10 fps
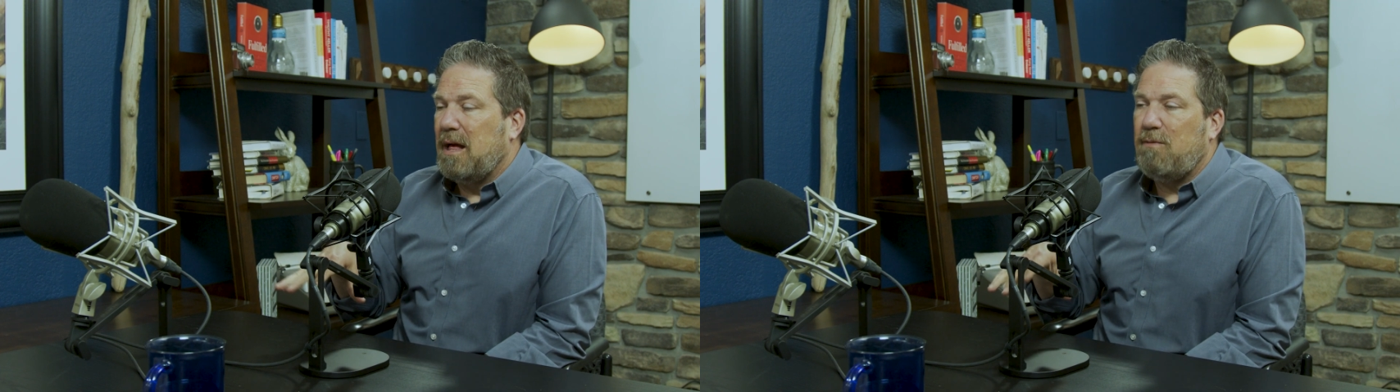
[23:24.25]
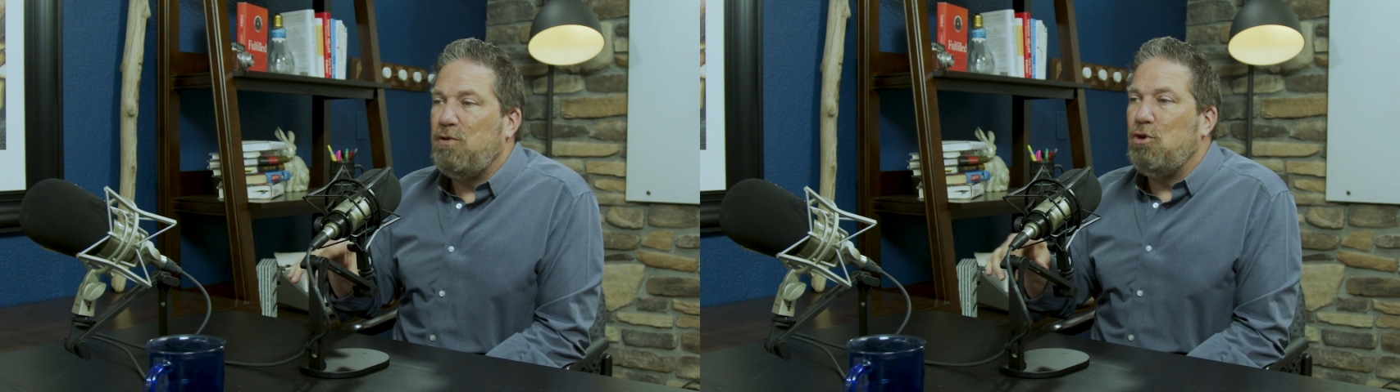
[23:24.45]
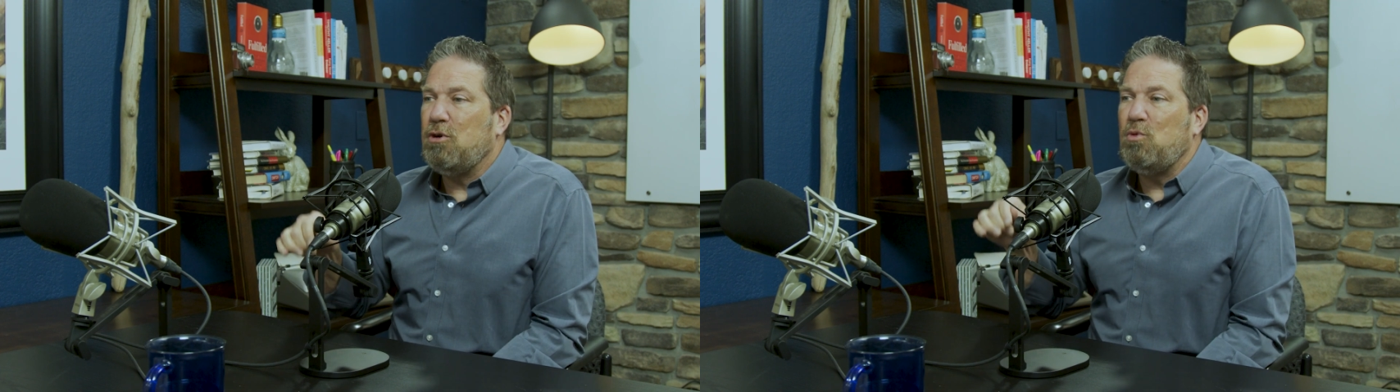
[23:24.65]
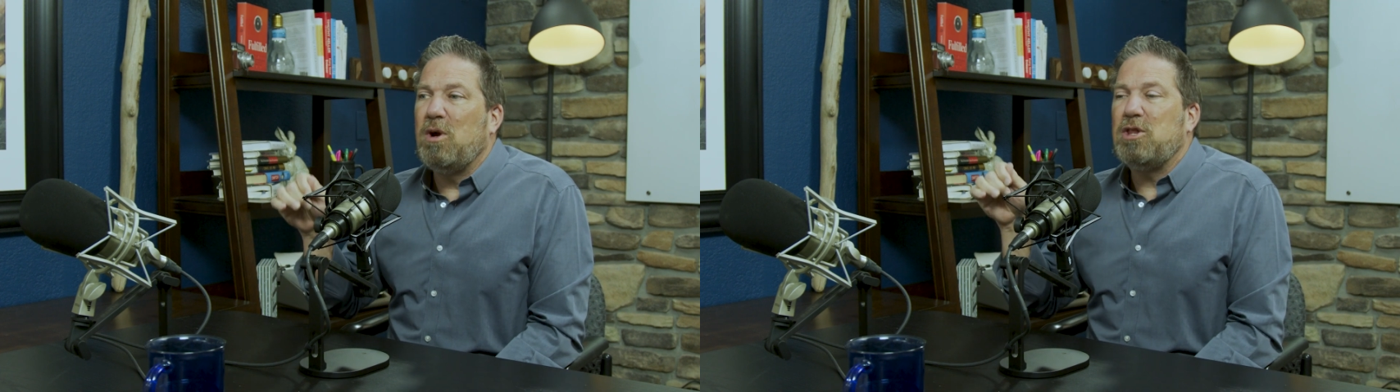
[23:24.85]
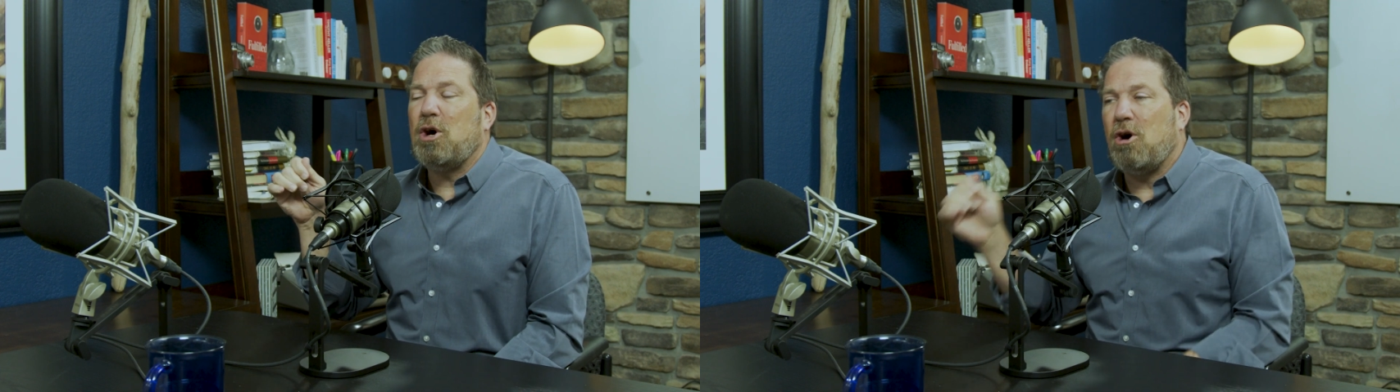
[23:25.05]
If you can
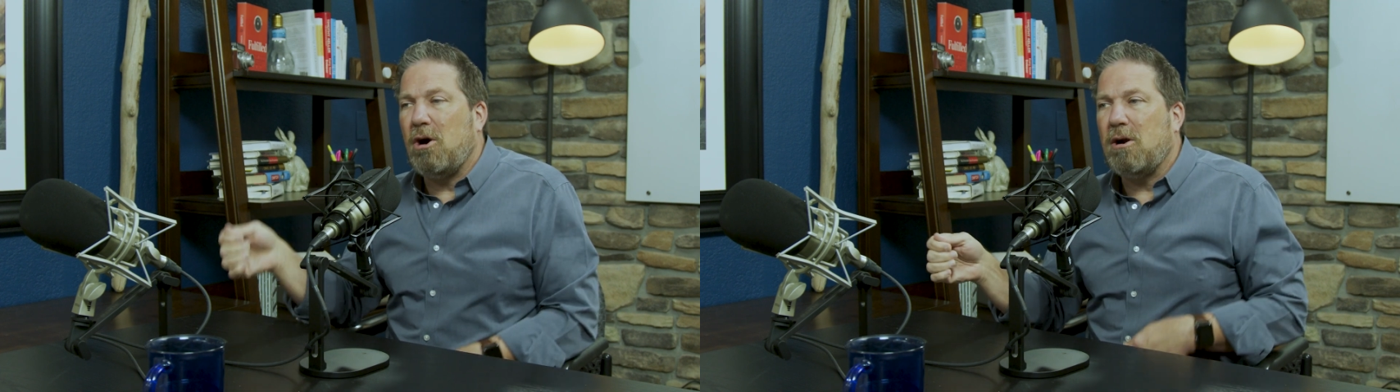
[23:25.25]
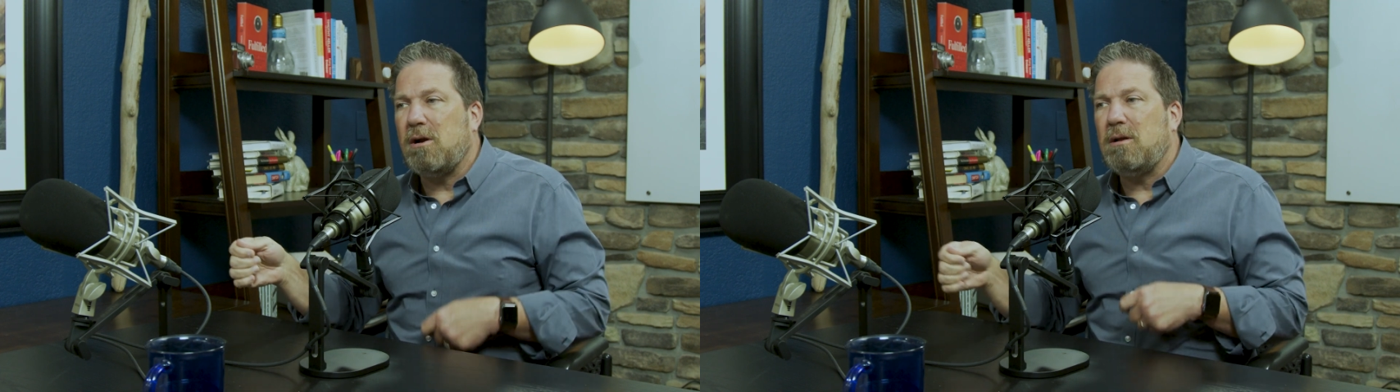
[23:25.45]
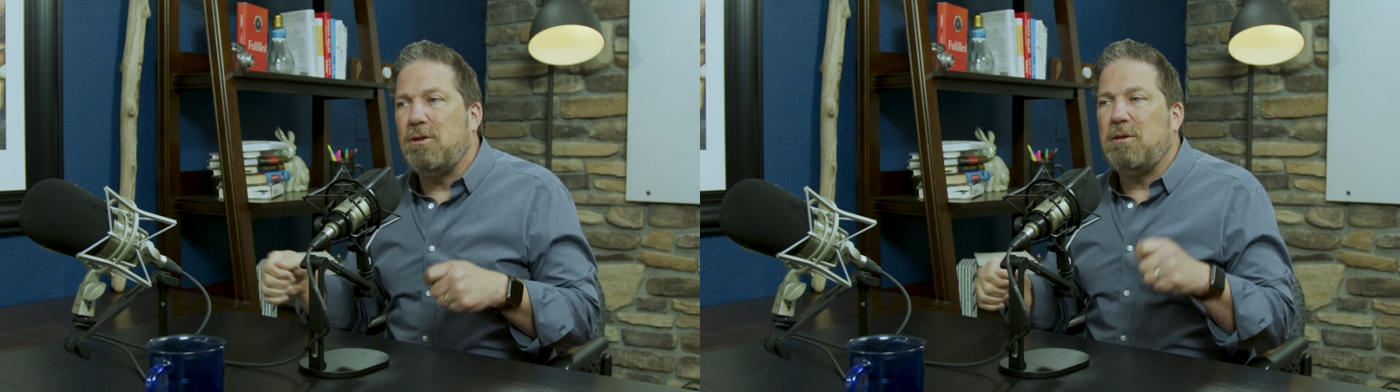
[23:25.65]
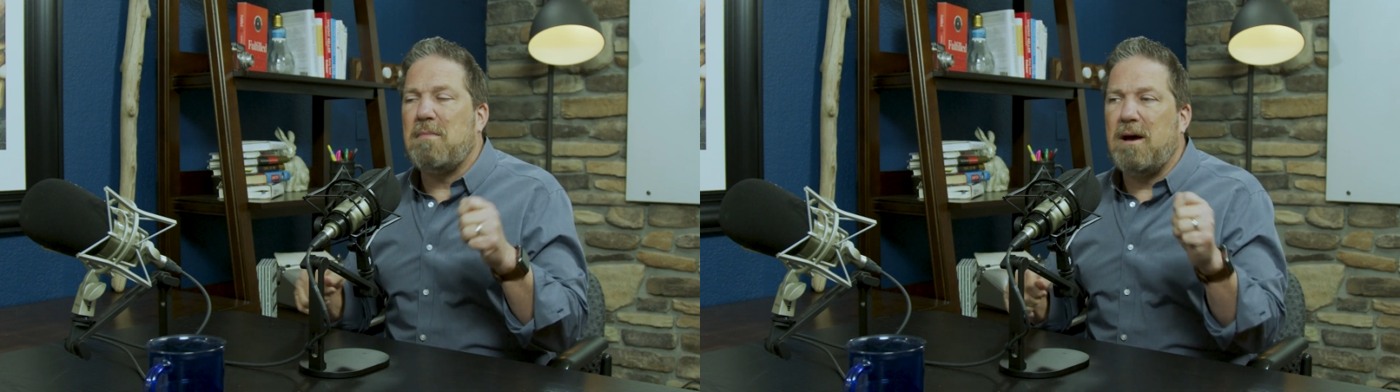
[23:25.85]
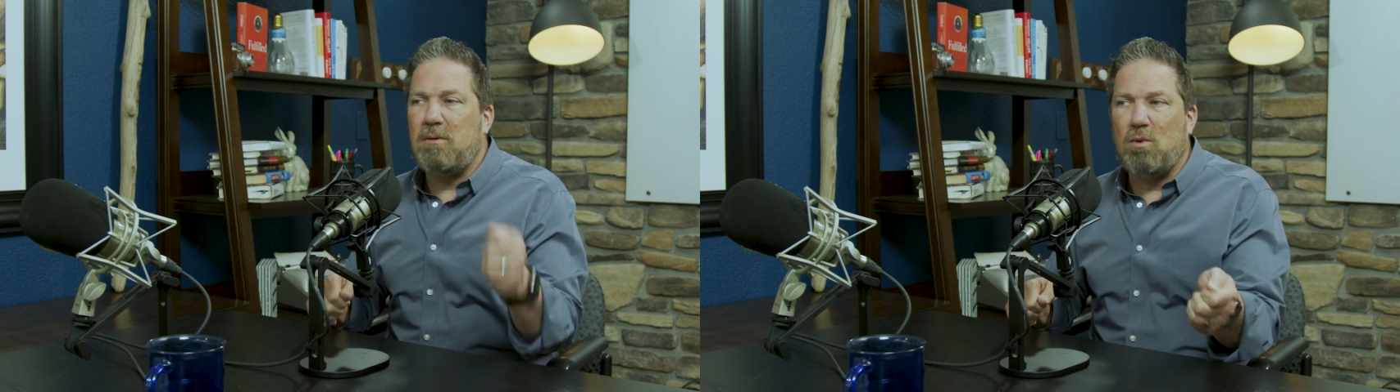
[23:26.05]
win the heart, the
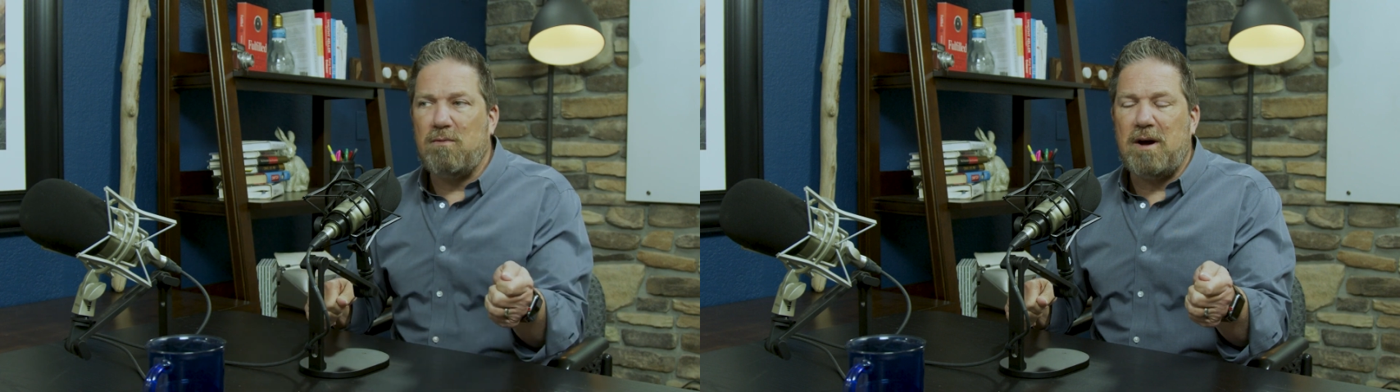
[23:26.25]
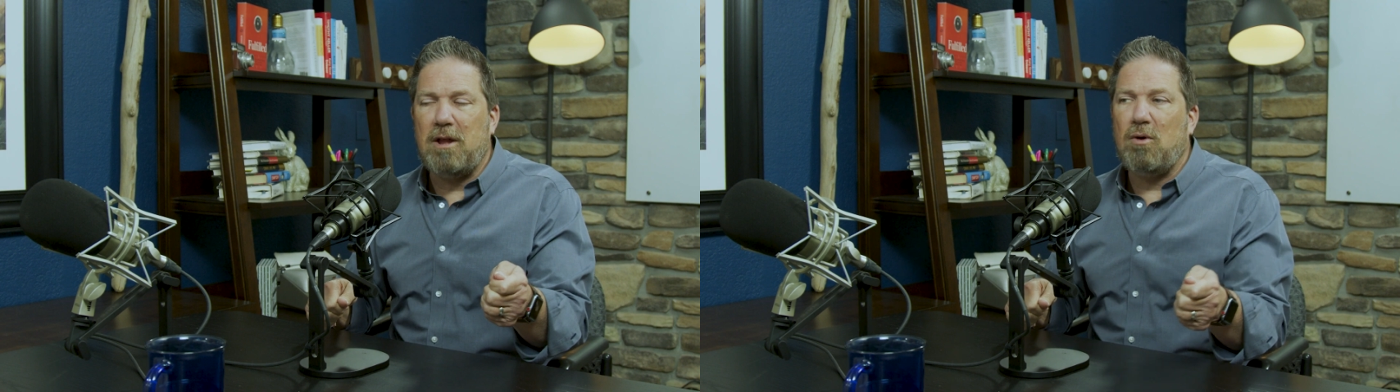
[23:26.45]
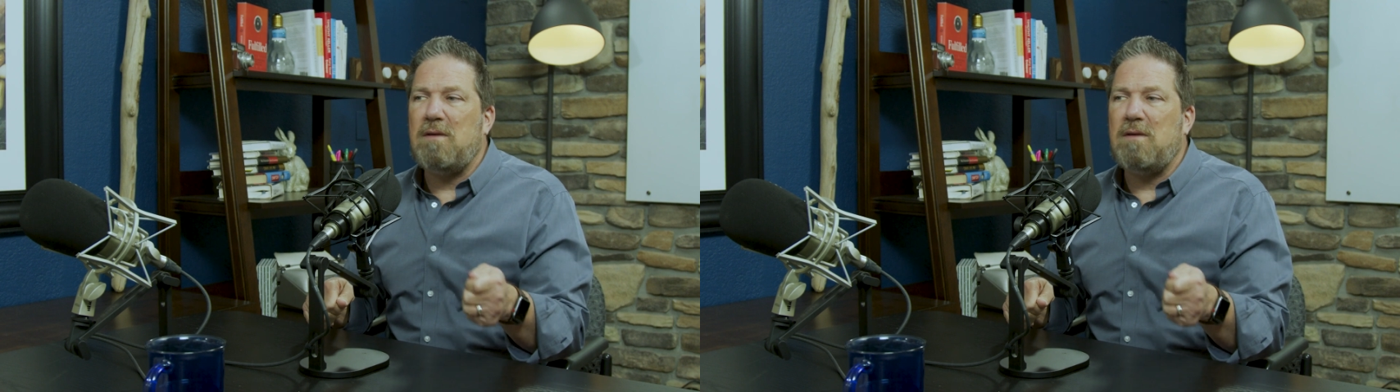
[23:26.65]
mind will follow.